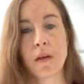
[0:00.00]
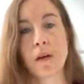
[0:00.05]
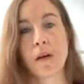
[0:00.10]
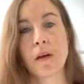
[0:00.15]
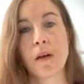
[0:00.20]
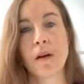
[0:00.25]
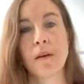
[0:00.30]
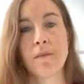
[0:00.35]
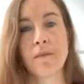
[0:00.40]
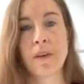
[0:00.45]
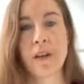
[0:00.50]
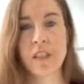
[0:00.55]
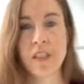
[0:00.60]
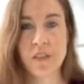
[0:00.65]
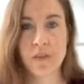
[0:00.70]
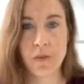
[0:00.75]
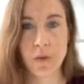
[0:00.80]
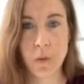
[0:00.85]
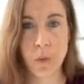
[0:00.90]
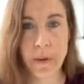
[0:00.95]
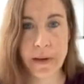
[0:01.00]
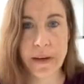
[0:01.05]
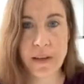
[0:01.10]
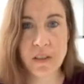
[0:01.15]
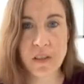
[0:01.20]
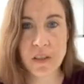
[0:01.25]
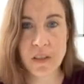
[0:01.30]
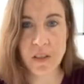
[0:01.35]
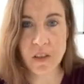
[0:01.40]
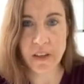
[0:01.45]
First of all, we're going to
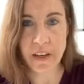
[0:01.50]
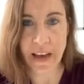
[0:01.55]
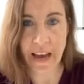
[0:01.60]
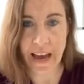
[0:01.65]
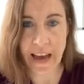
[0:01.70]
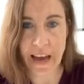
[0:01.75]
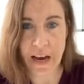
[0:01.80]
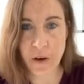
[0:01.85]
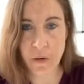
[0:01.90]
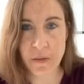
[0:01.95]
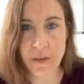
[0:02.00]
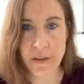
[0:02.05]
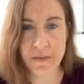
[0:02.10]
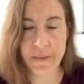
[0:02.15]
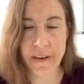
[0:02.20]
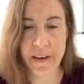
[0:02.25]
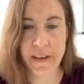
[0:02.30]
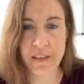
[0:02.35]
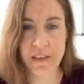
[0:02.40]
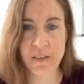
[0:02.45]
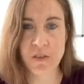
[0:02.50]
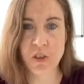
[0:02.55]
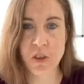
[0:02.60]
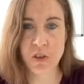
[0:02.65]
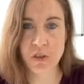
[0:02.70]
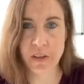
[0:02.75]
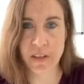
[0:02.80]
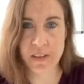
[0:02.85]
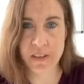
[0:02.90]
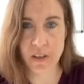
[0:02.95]
look at how the effects of
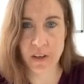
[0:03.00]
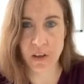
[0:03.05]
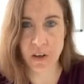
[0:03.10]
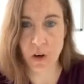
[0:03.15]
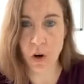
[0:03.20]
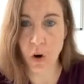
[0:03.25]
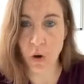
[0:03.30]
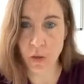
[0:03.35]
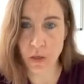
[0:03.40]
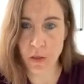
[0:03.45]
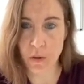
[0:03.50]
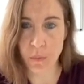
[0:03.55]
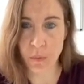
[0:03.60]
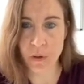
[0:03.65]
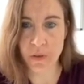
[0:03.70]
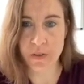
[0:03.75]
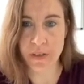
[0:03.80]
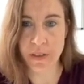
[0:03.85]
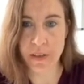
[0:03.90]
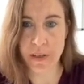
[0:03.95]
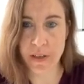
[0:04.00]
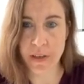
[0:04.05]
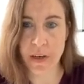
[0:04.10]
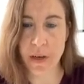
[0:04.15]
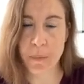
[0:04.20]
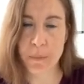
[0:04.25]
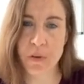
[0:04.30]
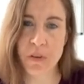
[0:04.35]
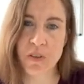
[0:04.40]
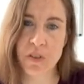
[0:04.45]
stress are on the body,
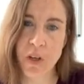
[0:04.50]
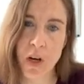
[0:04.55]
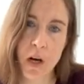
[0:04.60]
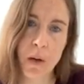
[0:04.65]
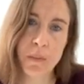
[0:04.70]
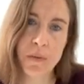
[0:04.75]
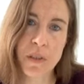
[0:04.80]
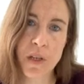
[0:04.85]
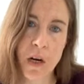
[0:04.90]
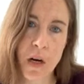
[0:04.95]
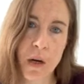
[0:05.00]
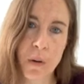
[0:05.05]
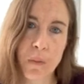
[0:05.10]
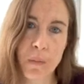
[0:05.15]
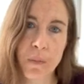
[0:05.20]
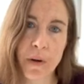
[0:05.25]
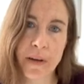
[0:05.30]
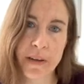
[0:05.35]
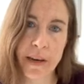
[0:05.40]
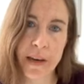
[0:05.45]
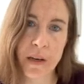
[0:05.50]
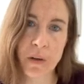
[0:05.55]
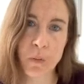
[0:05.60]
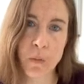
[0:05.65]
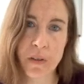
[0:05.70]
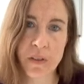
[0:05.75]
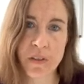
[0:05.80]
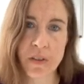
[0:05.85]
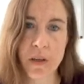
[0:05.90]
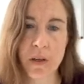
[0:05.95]
because time and time again we're
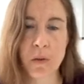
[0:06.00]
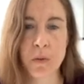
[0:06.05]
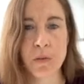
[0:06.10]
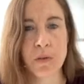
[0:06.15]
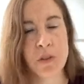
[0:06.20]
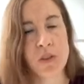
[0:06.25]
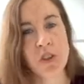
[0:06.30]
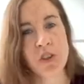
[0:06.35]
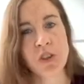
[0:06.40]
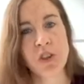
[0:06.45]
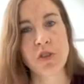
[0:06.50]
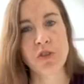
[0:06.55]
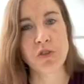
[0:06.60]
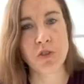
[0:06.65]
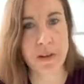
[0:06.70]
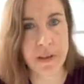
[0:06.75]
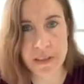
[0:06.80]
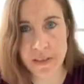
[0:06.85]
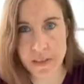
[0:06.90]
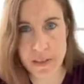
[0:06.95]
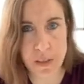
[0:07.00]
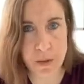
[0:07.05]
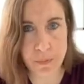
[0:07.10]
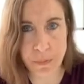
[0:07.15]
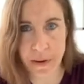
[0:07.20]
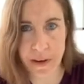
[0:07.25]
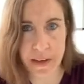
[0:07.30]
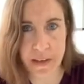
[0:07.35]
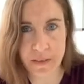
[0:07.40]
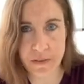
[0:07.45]
told that stress is
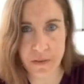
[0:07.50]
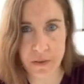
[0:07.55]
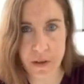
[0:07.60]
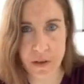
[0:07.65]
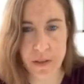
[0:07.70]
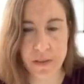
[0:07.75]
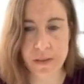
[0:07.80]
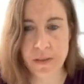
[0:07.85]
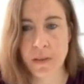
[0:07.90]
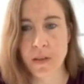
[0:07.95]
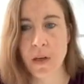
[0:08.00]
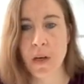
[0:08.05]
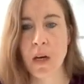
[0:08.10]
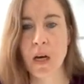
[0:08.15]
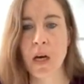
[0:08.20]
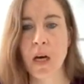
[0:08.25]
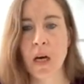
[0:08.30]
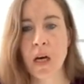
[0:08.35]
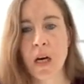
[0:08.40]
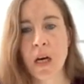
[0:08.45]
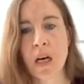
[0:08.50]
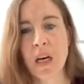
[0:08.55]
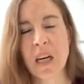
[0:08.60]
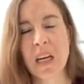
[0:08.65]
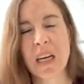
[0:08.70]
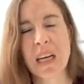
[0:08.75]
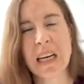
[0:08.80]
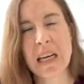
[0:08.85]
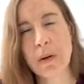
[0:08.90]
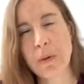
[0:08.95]
bad for us.
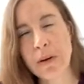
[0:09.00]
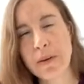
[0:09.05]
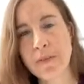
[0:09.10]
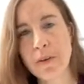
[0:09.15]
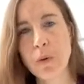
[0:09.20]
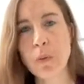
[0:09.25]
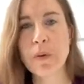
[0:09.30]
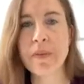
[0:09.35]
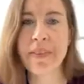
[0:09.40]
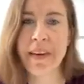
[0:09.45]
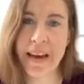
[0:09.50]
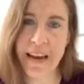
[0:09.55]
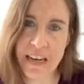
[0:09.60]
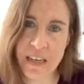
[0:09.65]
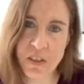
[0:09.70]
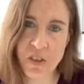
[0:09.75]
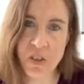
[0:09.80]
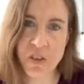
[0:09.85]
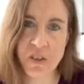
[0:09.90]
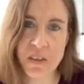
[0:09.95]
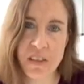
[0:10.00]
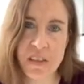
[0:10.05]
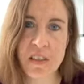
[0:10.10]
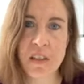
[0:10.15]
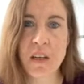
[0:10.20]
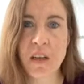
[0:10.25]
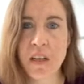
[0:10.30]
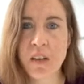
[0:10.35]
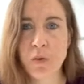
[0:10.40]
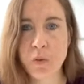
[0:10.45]
However, without stress,
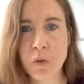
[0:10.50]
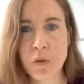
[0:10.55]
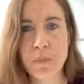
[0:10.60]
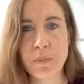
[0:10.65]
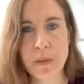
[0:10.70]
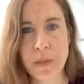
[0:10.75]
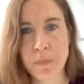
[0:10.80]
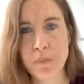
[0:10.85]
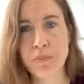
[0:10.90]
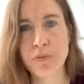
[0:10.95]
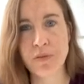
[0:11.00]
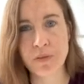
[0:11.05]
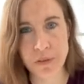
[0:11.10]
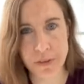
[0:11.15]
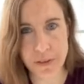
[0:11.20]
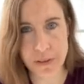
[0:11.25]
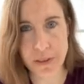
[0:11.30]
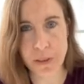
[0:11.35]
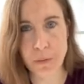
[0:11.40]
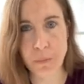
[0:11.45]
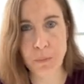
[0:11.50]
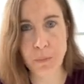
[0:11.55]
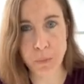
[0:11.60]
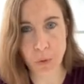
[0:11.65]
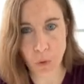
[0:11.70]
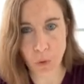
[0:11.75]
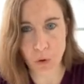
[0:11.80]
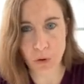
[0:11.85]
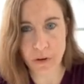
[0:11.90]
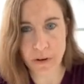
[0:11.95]
life would be pretty
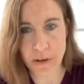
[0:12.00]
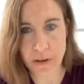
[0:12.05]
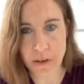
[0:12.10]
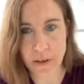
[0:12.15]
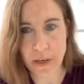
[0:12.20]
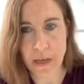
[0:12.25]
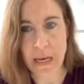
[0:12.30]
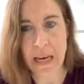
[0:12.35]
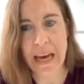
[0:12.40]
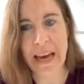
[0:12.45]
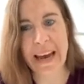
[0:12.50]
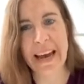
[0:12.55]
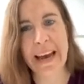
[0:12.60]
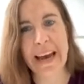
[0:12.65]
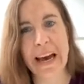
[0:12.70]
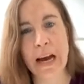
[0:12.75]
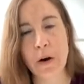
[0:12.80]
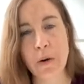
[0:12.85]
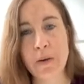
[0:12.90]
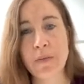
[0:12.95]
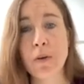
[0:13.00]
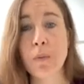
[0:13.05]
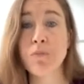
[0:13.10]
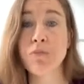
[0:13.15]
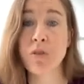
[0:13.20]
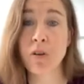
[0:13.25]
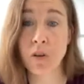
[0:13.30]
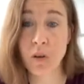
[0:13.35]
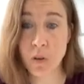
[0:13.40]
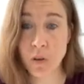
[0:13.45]
boring. However,
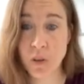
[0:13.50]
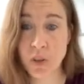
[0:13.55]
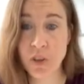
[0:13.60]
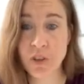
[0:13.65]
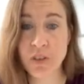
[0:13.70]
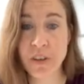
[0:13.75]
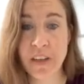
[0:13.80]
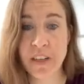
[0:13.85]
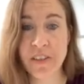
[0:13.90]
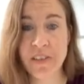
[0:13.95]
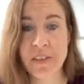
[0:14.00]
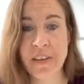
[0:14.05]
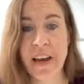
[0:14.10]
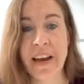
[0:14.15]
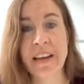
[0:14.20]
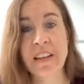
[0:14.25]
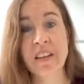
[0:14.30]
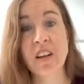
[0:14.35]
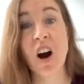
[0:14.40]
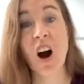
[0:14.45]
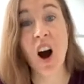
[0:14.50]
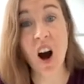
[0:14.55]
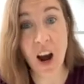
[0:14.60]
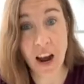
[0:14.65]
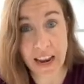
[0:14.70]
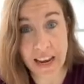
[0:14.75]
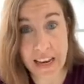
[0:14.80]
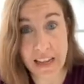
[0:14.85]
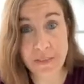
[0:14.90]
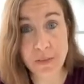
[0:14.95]
prolonged stress and high
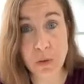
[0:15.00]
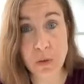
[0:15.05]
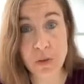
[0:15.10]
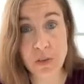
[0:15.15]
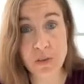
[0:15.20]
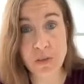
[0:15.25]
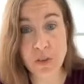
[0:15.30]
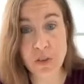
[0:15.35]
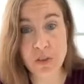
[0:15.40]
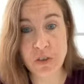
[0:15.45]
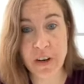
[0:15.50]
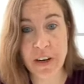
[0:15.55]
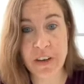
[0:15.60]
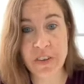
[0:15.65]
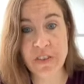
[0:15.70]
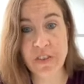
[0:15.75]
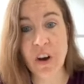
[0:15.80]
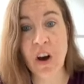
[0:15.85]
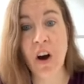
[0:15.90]
levels of stress